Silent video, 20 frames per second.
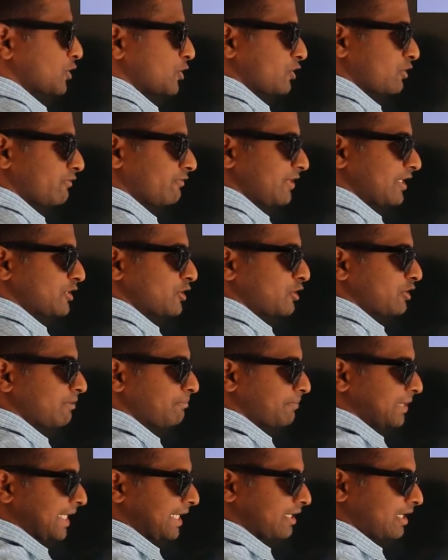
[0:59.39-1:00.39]
So we
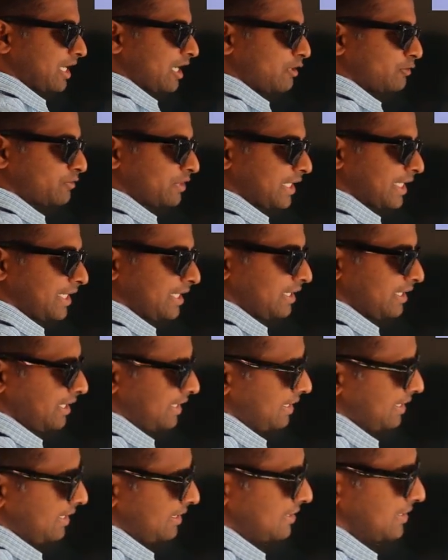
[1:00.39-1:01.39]
should bring down the
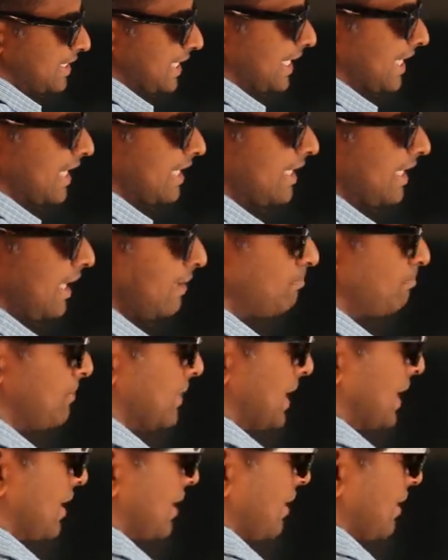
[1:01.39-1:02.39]
second
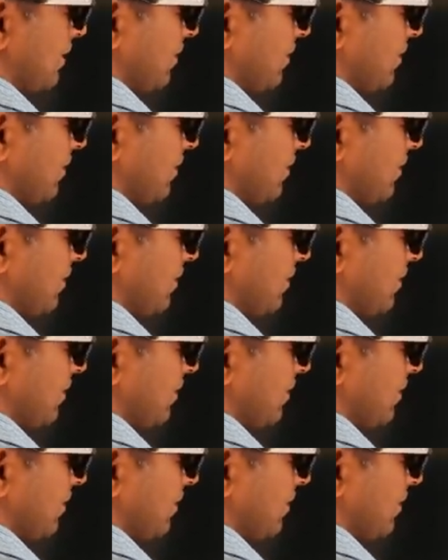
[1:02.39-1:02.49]
number.